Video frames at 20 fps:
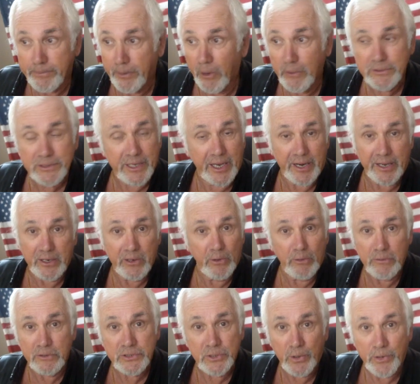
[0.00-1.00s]
Bo's got to go
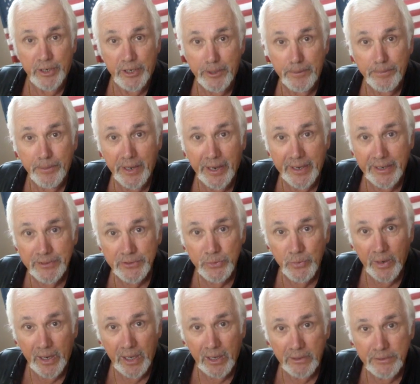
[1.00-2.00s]
on his own airplane as
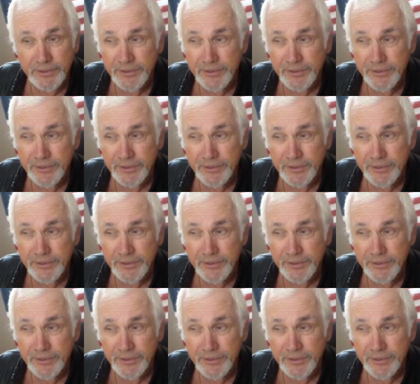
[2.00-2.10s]
well.